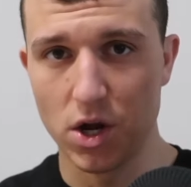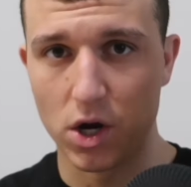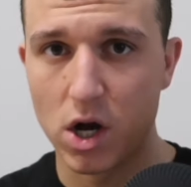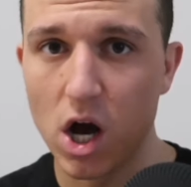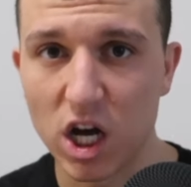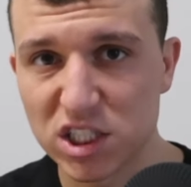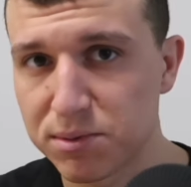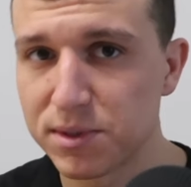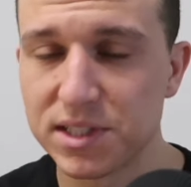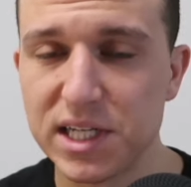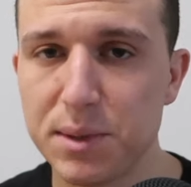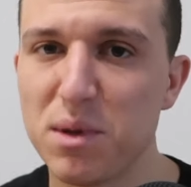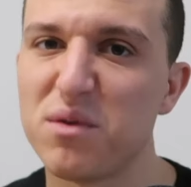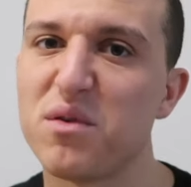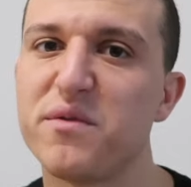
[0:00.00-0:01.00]
your customers
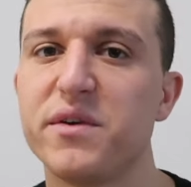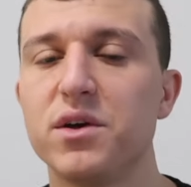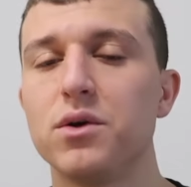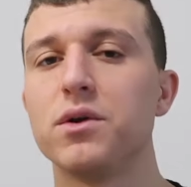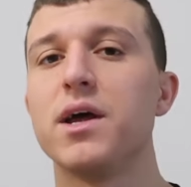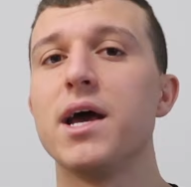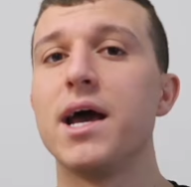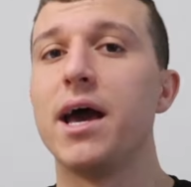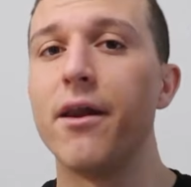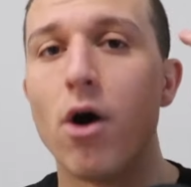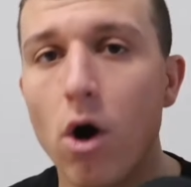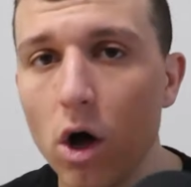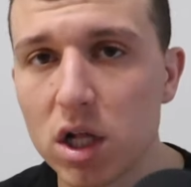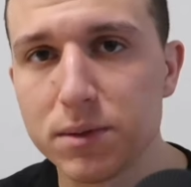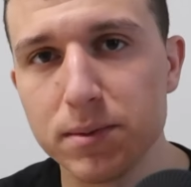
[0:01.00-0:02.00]
need to be fulfilled, and
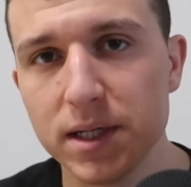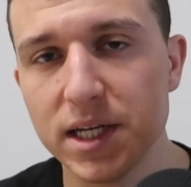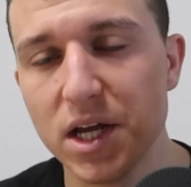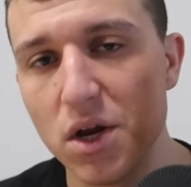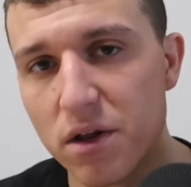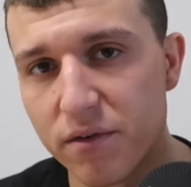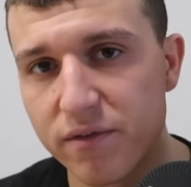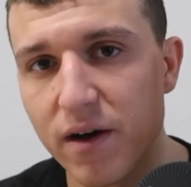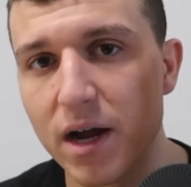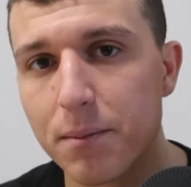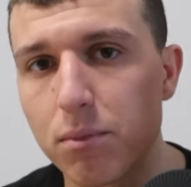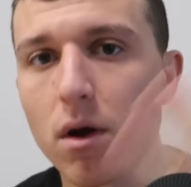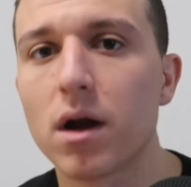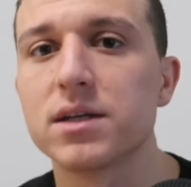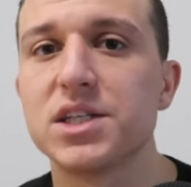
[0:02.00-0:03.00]
ultimately you need to
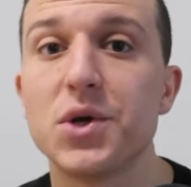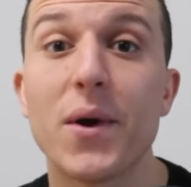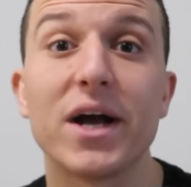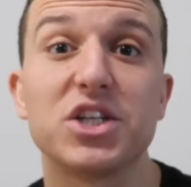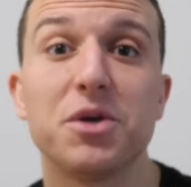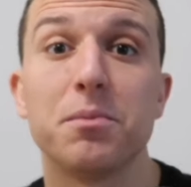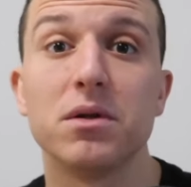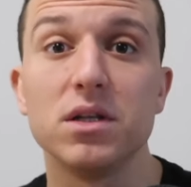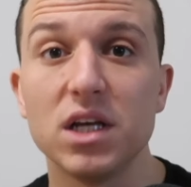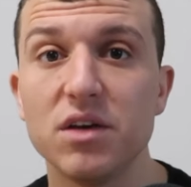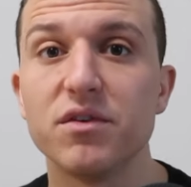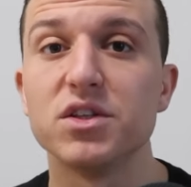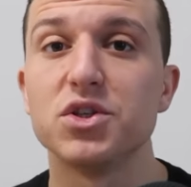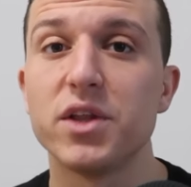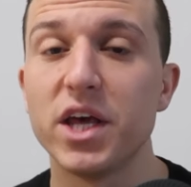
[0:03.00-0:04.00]
find products that you actually
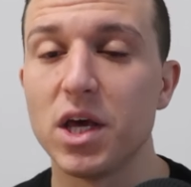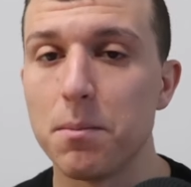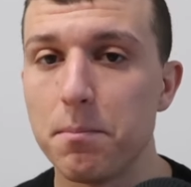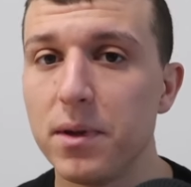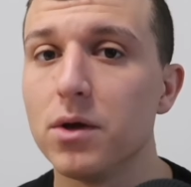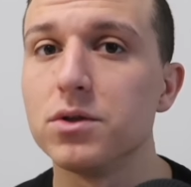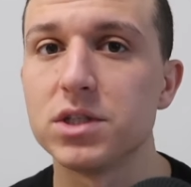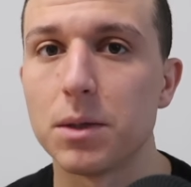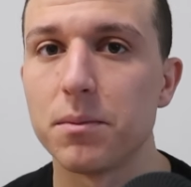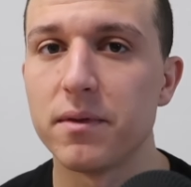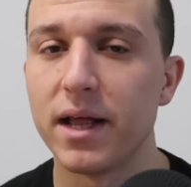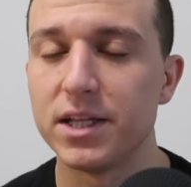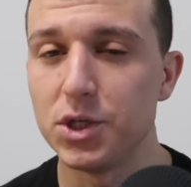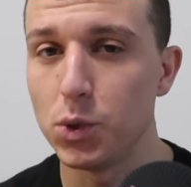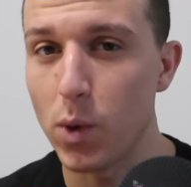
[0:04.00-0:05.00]
believe in so they can build something
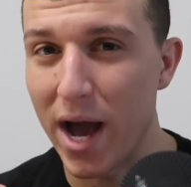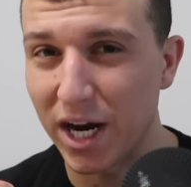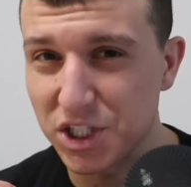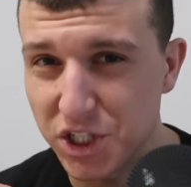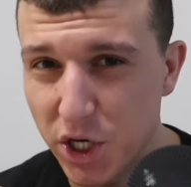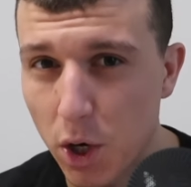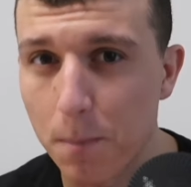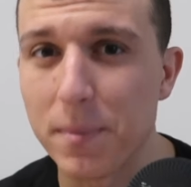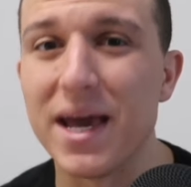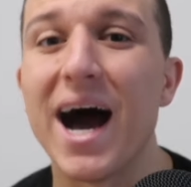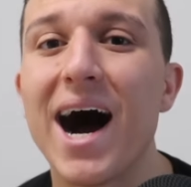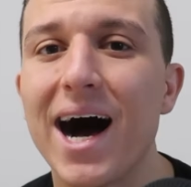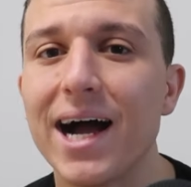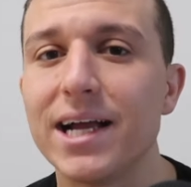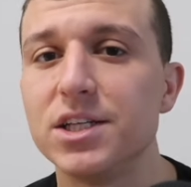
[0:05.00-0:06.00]
that you actually are
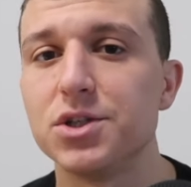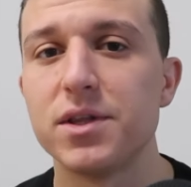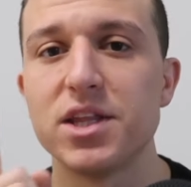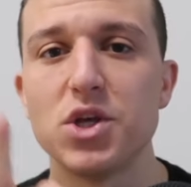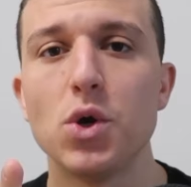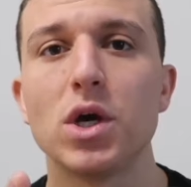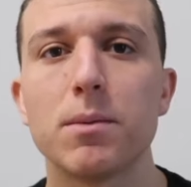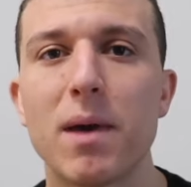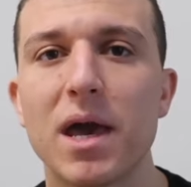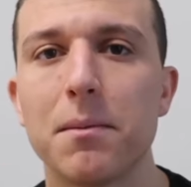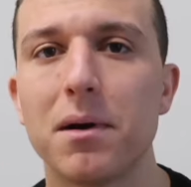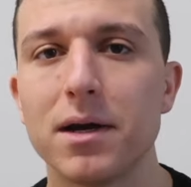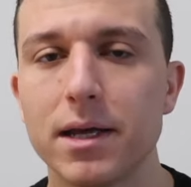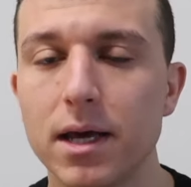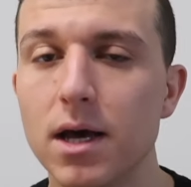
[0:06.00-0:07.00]
behind and you can make
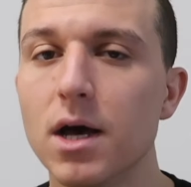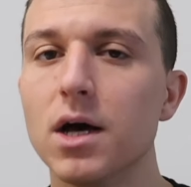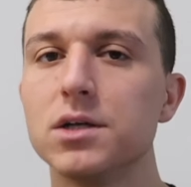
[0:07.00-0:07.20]
money.